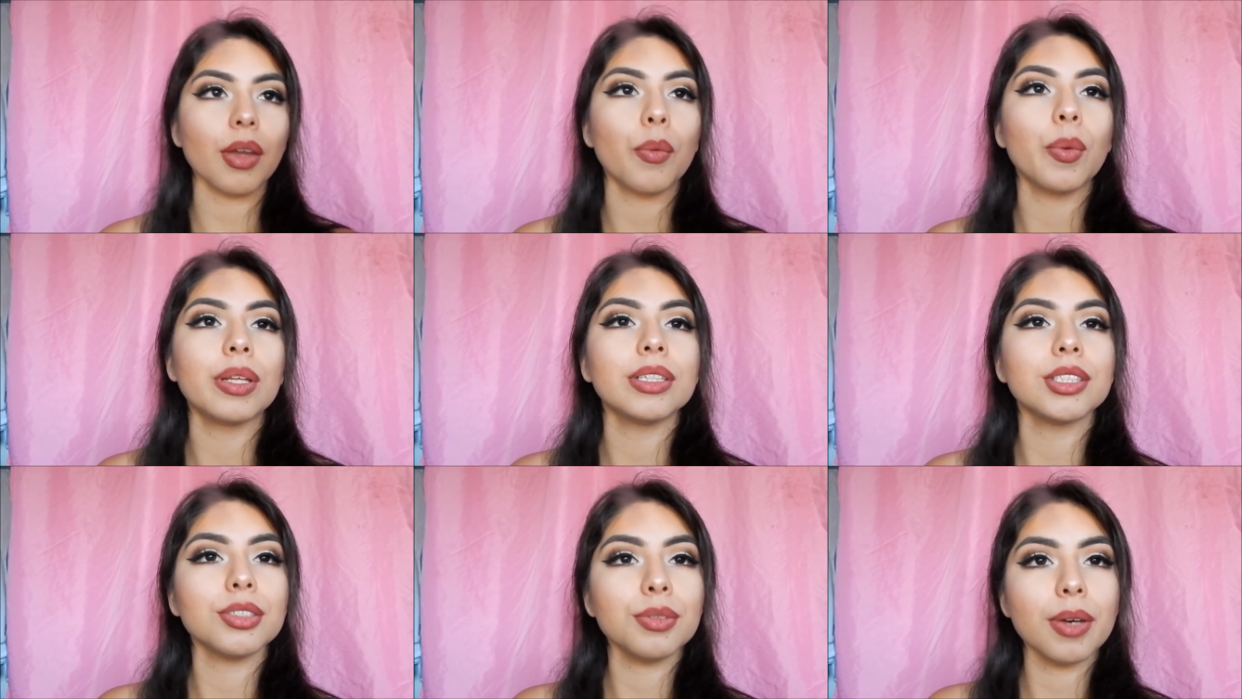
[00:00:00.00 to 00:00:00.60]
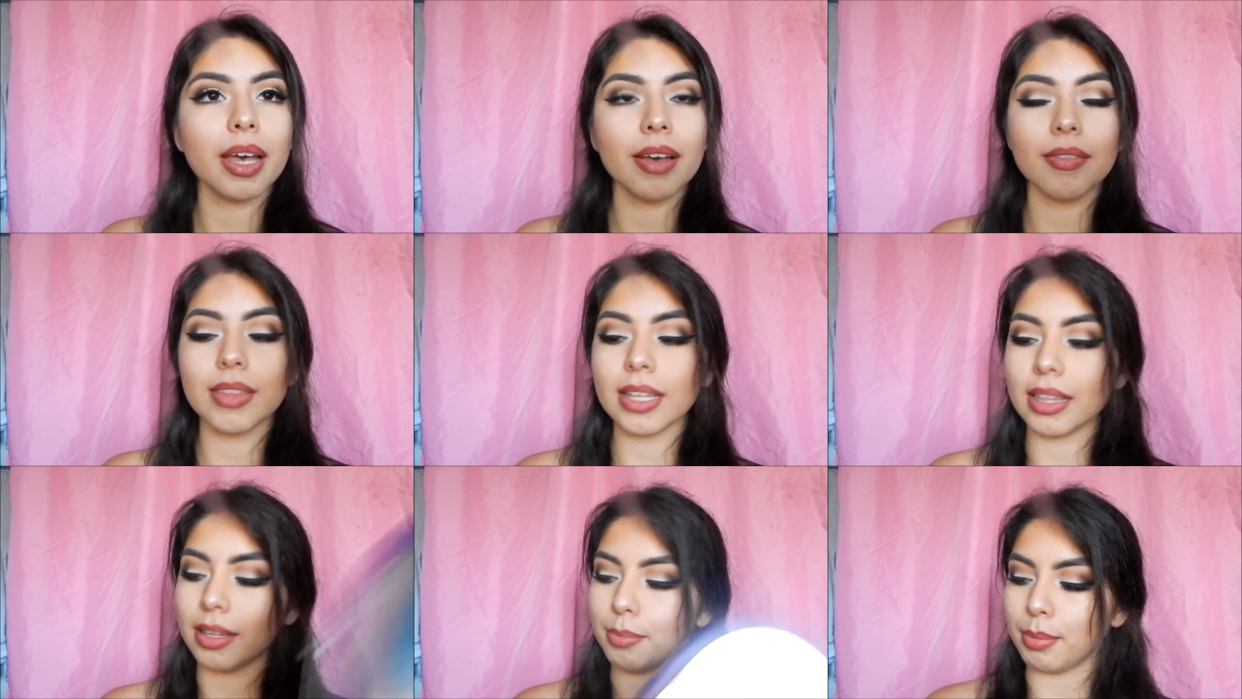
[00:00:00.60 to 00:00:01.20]
Once you have
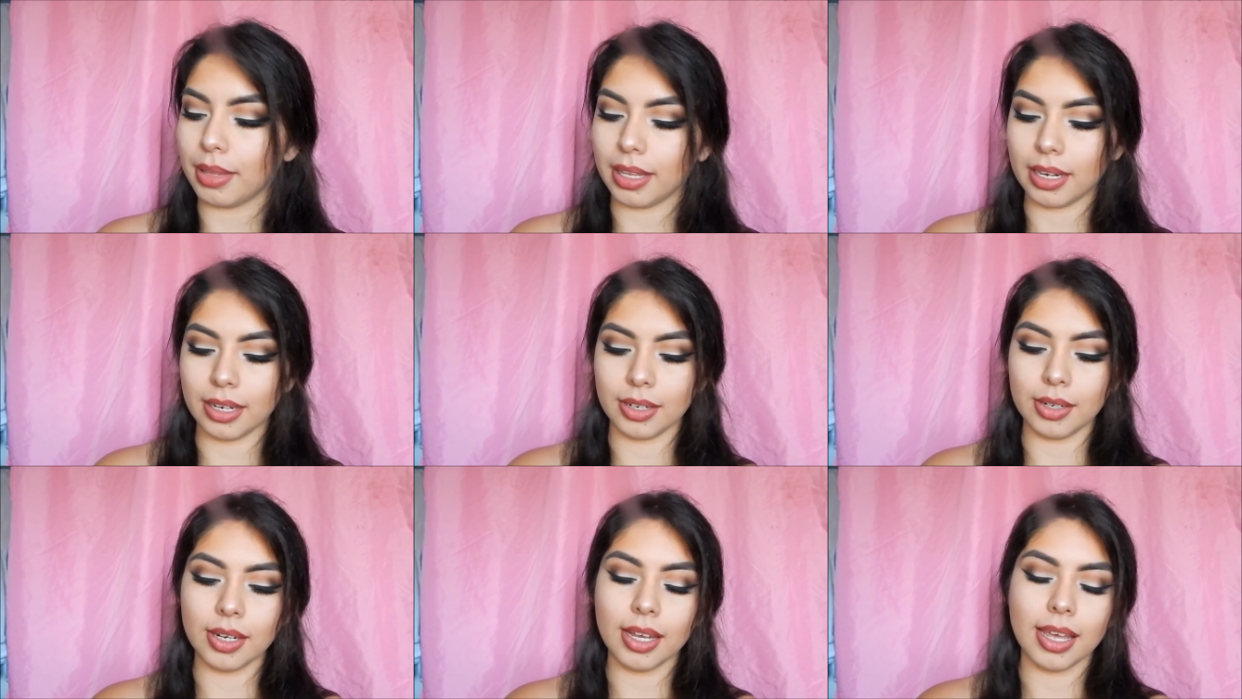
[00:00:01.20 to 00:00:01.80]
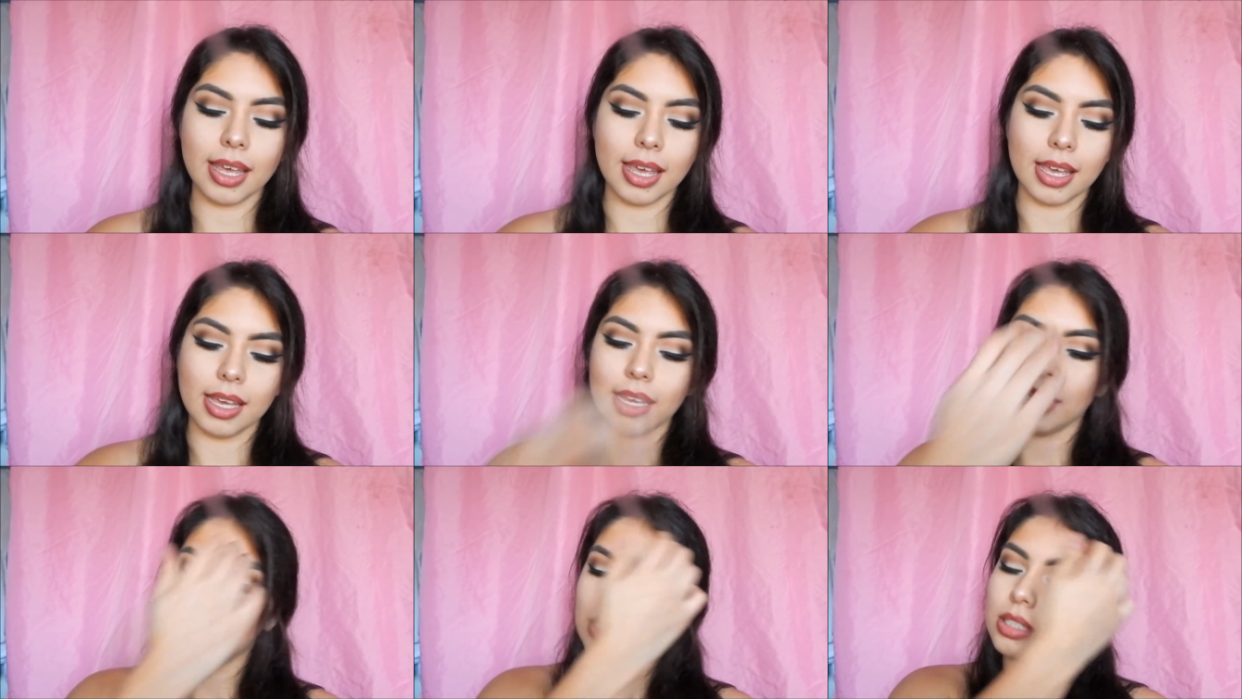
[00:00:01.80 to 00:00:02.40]
the lip liner,
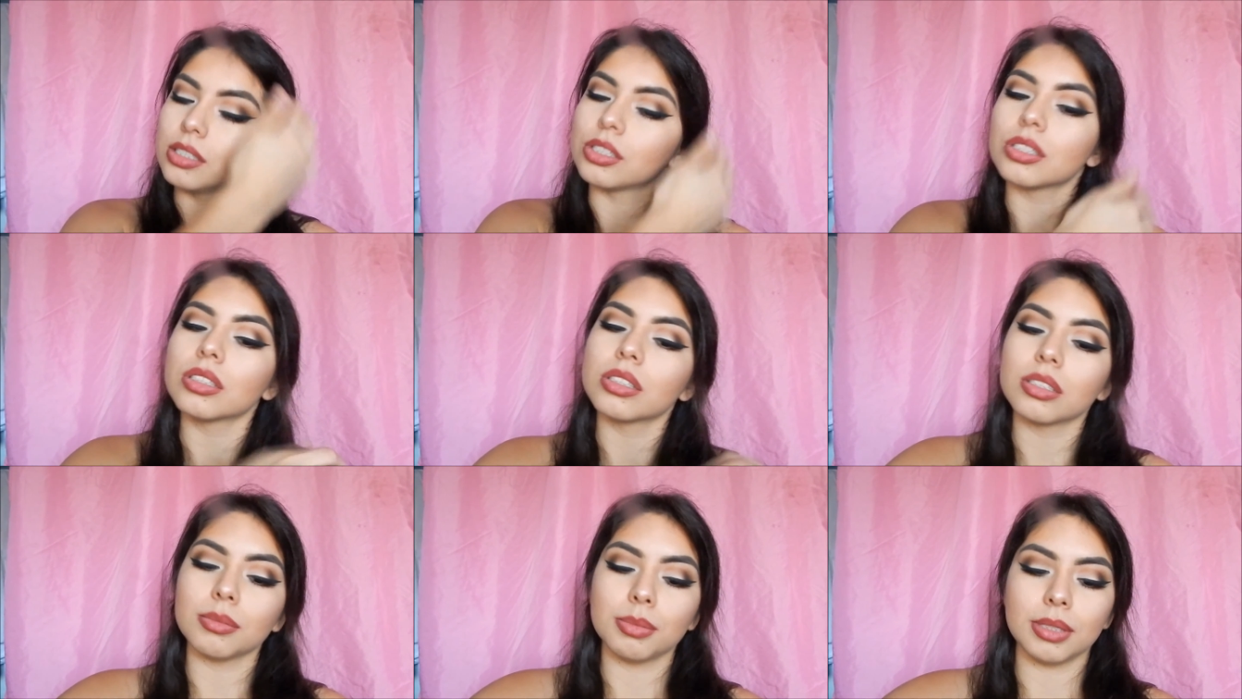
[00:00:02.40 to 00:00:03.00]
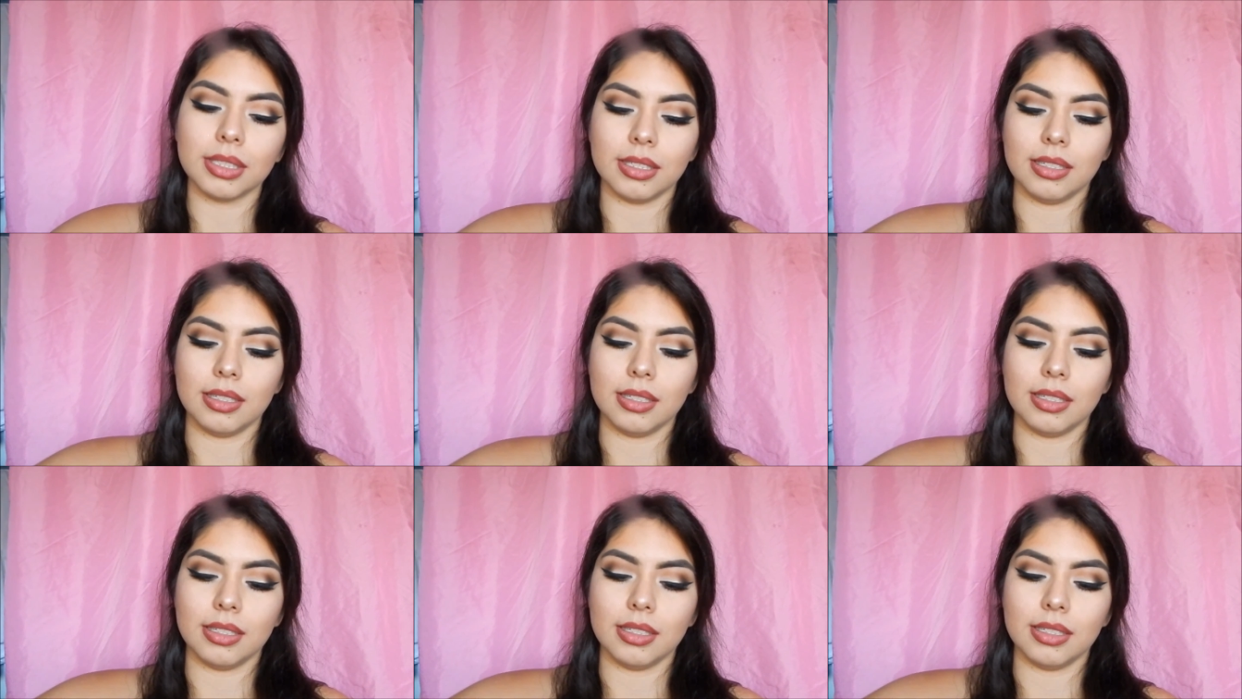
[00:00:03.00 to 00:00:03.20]
just apply